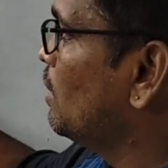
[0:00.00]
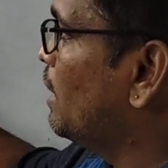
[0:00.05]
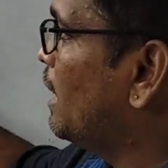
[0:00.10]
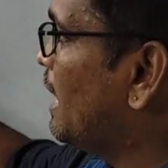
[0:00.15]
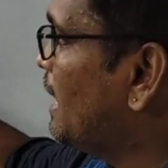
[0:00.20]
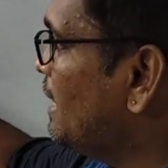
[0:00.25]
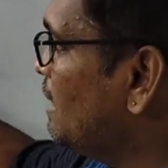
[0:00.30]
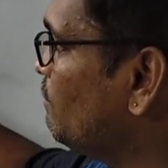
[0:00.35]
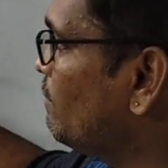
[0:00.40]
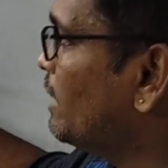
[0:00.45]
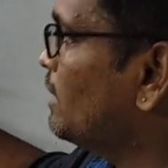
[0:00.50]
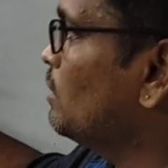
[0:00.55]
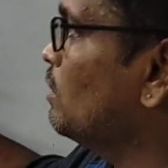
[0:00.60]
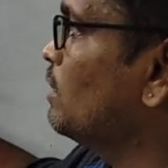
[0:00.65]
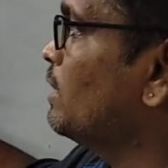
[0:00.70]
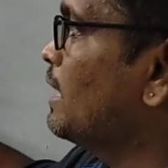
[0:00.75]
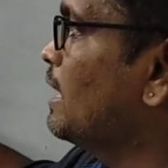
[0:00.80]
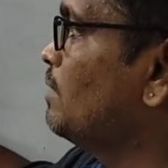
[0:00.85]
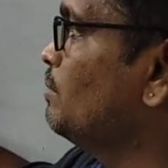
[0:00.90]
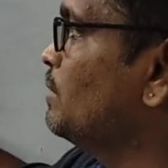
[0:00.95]
Any vector
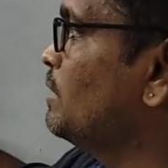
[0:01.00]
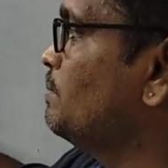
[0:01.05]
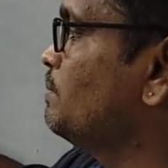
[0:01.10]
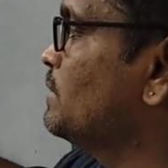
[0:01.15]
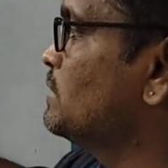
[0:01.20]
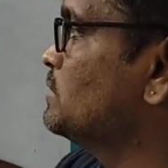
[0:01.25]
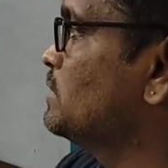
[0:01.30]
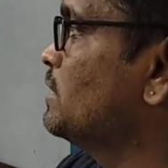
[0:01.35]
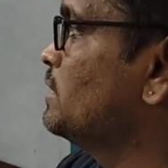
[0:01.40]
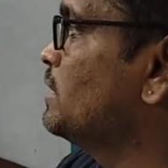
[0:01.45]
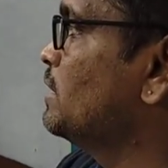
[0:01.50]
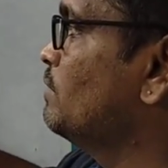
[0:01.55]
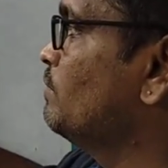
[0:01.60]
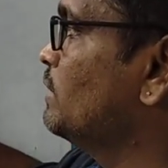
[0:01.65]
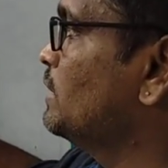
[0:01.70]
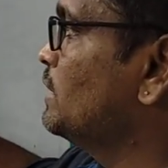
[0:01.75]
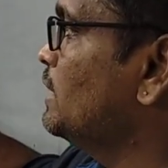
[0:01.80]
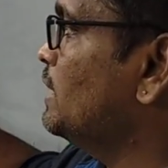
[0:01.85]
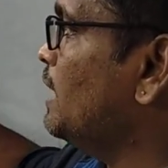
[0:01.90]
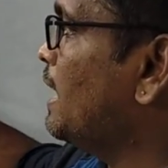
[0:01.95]
can be represented
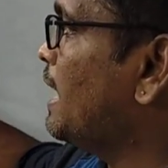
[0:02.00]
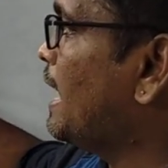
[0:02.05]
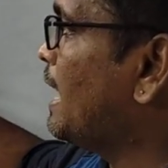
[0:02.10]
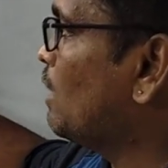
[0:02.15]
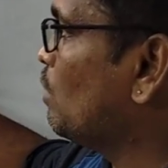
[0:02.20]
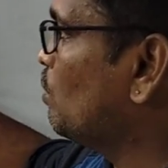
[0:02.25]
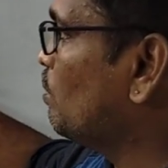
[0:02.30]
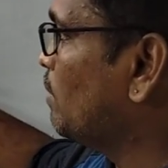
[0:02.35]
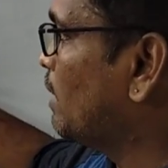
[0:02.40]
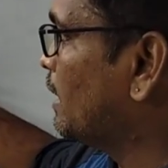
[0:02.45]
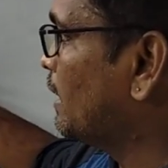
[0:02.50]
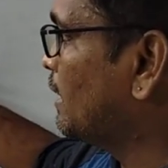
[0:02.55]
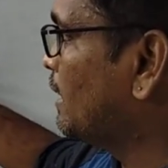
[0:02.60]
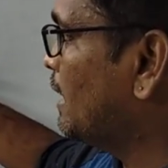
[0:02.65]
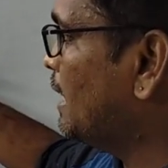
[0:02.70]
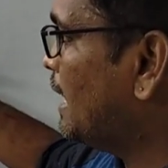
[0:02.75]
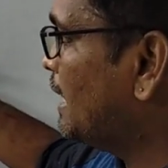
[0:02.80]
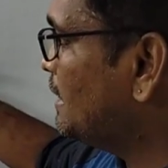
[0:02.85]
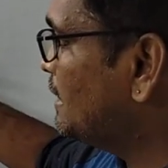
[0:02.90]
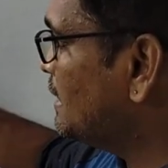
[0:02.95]
with an arrow mark,
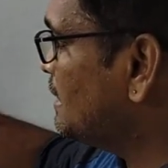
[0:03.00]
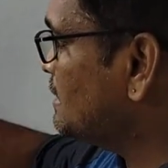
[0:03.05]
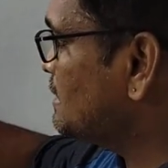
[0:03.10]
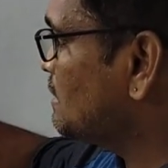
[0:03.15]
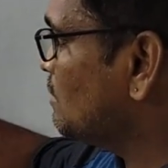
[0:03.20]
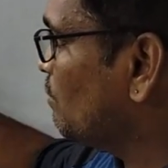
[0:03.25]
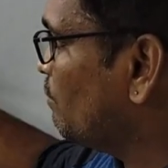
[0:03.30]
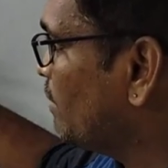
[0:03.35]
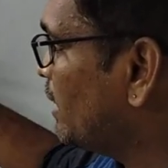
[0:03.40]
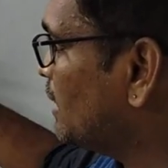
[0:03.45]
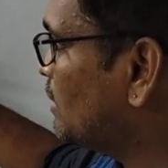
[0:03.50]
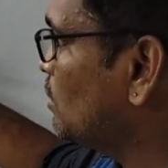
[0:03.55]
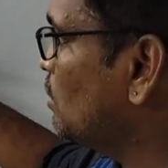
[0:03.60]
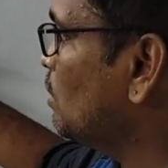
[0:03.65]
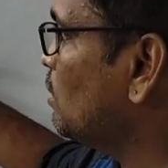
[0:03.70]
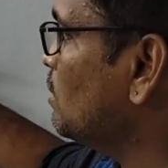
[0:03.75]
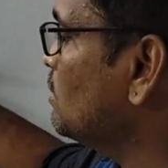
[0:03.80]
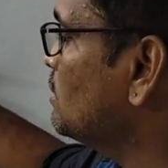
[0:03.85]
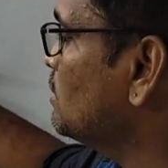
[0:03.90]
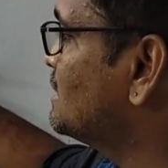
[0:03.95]
and this
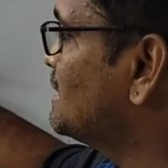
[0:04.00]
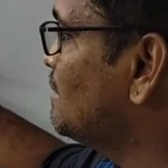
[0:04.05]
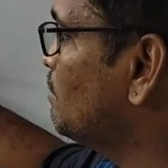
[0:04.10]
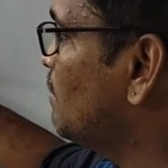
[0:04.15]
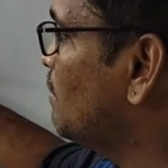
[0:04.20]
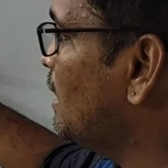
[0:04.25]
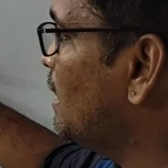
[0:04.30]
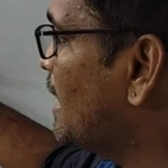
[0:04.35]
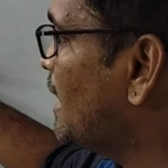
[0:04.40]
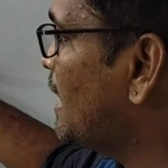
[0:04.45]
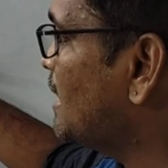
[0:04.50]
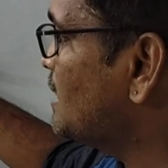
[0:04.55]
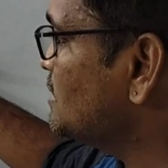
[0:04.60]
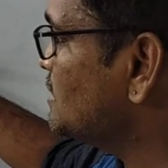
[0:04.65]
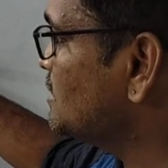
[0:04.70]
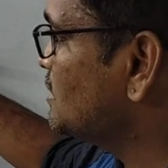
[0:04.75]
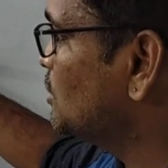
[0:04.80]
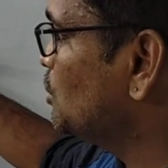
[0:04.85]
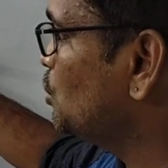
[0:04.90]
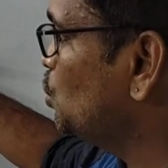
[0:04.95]
vector symbol
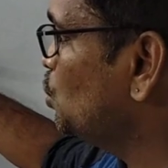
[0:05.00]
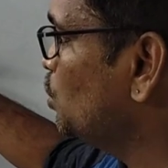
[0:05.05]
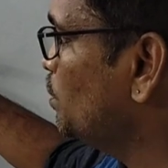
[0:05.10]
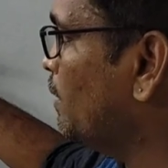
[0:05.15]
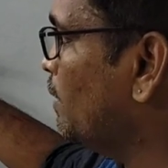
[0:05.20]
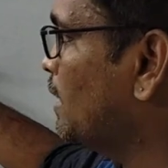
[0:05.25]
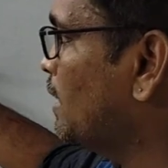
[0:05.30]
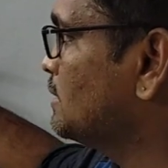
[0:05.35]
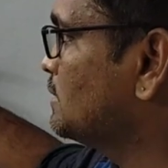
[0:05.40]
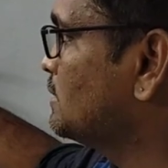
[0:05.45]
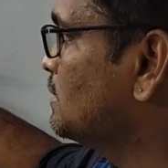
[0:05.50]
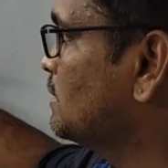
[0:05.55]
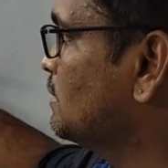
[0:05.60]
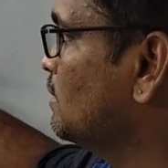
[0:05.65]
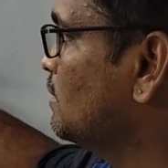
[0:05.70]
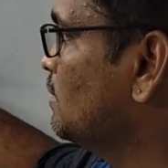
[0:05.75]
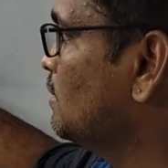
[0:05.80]
has two parts.